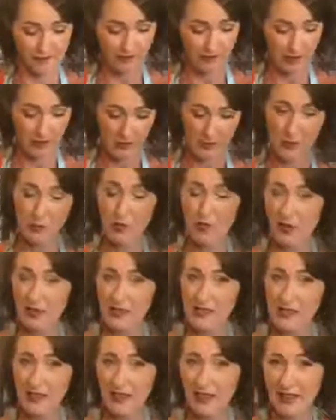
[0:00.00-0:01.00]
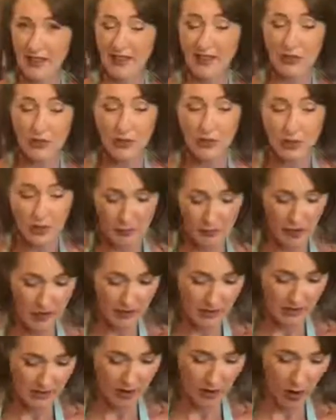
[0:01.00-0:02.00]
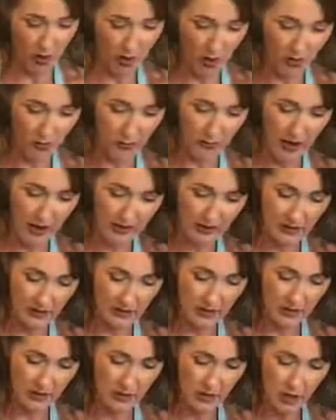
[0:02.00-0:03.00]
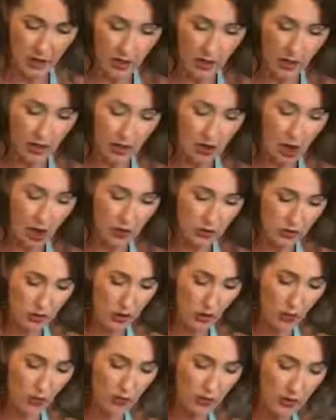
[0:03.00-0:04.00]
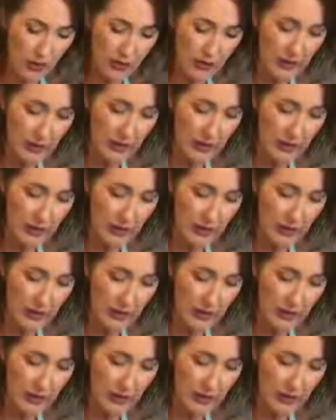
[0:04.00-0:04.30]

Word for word: Oh. Surprisingly, you can make this at home, and it is just really